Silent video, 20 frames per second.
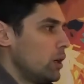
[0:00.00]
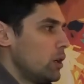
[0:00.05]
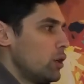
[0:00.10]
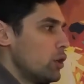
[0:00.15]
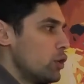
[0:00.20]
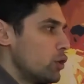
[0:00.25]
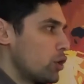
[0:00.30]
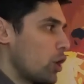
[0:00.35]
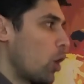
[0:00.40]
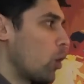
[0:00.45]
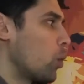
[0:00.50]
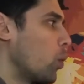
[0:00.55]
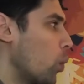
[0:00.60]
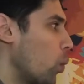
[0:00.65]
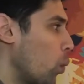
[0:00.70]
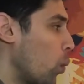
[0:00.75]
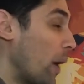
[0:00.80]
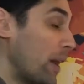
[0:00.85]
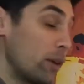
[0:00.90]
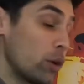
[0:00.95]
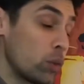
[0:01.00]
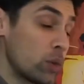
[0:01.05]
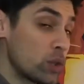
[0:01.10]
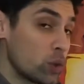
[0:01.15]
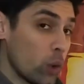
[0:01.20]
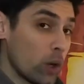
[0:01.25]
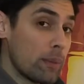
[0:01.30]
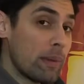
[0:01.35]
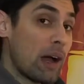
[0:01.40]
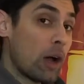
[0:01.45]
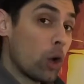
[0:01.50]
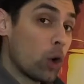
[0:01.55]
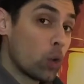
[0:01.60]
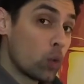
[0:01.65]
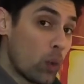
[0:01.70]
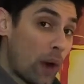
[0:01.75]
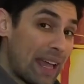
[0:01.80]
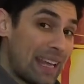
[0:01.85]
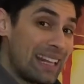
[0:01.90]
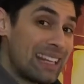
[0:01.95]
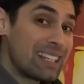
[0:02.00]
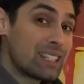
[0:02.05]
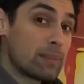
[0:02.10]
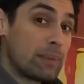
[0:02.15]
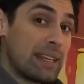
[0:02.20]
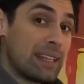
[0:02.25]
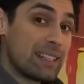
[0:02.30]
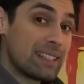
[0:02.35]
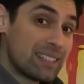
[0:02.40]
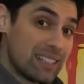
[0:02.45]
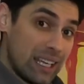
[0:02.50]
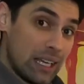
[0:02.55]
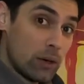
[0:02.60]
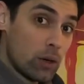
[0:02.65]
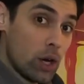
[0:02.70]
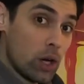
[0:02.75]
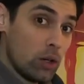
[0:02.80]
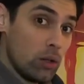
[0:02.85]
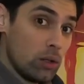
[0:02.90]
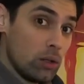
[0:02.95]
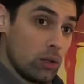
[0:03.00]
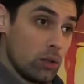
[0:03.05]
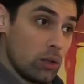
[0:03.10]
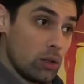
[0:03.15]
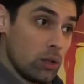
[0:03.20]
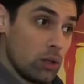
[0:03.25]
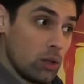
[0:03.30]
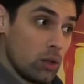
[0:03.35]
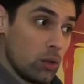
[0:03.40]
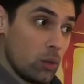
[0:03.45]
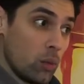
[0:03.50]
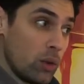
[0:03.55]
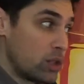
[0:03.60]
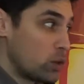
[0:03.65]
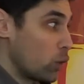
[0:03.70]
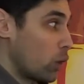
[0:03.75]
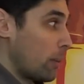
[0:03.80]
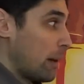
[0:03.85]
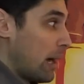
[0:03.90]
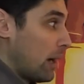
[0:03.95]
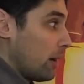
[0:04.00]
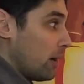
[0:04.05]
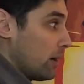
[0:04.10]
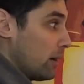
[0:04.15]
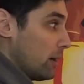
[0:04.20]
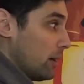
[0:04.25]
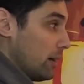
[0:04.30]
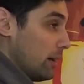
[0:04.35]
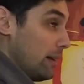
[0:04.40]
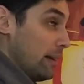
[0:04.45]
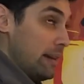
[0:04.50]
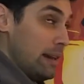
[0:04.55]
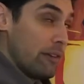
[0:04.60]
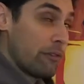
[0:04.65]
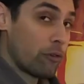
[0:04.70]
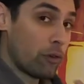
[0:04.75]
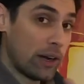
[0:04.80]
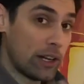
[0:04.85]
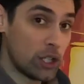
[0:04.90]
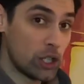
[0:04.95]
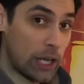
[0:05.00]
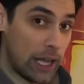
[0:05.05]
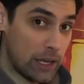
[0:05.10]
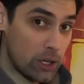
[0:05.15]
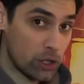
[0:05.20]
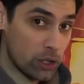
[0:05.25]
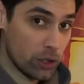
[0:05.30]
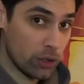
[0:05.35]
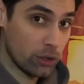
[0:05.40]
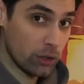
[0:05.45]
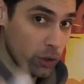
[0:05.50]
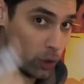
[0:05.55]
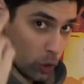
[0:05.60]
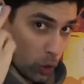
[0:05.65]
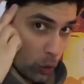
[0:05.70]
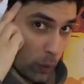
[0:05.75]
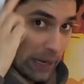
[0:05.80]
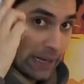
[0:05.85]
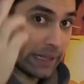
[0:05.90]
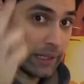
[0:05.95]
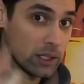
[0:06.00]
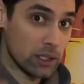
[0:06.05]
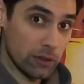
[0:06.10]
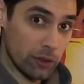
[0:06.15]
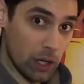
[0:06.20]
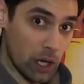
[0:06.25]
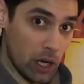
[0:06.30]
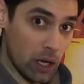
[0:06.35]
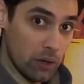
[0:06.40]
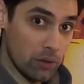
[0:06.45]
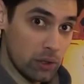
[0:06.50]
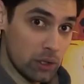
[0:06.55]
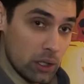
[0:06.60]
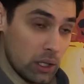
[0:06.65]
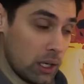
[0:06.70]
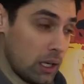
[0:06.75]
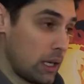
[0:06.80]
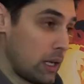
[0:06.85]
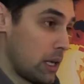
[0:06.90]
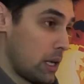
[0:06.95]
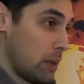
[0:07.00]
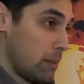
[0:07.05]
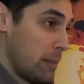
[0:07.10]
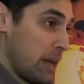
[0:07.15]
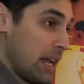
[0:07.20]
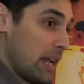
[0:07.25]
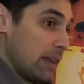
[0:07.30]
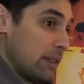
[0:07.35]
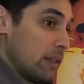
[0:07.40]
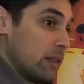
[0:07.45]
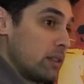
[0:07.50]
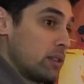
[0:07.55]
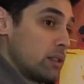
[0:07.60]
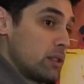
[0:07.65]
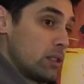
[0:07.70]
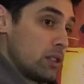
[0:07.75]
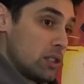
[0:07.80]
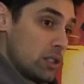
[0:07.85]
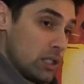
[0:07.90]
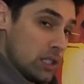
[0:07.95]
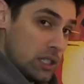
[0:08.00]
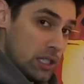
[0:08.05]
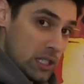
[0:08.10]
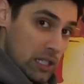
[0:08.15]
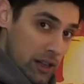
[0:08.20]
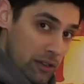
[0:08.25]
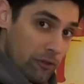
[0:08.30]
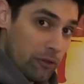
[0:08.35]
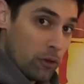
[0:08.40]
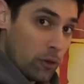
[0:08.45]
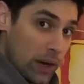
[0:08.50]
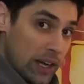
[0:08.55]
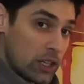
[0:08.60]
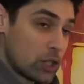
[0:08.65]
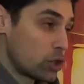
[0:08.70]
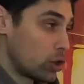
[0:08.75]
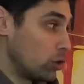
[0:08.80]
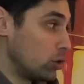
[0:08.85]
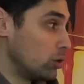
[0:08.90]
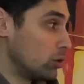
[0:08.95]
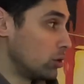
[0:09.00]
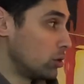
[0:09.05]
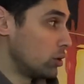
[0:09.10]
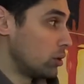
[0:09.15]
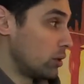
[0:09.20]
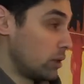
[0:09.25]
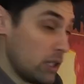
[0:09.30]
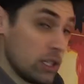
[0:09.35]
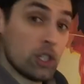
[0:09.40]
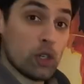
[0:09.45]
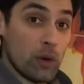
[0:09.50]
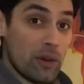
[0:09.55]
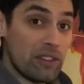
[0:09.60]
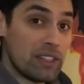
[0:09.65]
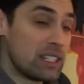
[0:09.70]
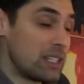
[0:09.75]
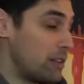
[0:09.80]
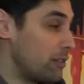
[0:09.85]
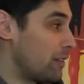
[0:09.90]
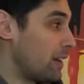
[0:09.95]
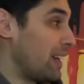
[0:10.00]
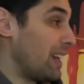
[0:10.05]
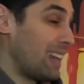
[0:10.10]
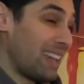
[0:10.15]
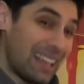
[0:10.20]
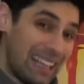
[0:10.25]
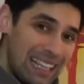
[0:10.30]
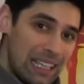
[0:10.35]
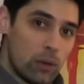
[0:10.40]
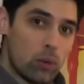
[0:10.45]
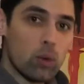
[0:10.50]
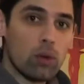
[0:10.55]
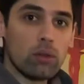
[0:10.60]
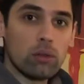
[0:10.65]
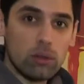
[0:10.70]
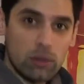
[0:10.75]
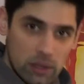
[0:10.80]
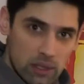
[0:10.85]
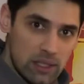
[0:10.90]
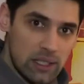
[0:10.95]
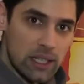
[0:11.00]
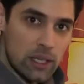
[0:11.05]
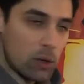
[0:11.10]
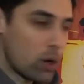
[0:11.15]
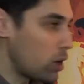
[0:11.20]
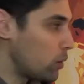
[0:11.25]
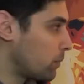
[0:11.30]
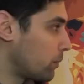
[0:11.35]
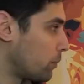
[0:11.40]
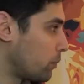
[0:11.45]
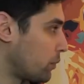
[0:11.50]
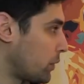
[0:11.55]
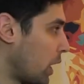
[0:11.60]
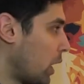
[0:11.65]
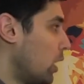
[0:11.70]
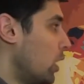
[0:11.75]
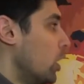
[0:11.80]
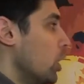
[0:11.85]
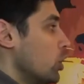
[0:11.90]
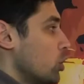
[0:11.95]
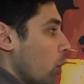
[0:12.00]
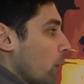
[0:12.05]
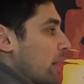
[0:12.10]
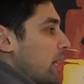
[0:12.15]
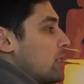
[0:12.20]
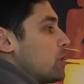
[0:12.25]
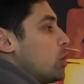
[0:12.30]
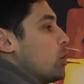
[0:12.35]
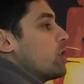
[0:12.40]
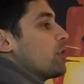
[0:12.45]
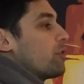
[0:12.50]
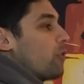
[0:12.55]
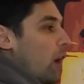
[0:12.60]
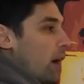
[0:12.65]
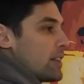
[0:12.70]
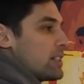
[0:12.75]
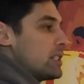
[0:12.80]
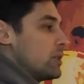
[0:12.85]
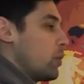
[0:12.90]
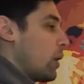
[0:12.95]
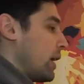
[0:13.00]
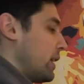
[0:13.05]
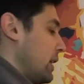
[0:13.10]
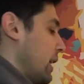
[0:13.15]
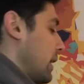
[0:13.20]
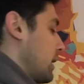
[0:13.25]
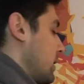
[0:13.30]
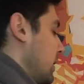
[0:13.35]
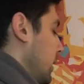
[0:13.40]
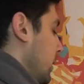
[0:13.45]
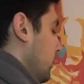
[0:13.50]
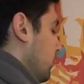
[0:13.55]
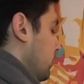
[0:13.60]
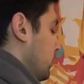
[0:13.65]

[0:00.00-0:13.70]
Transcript: So when we're talking about gradients being zero, we're talking about differentiation, gradients of curves, making the differential, the derivative, equal zero. So all we need to do is find dy dx here.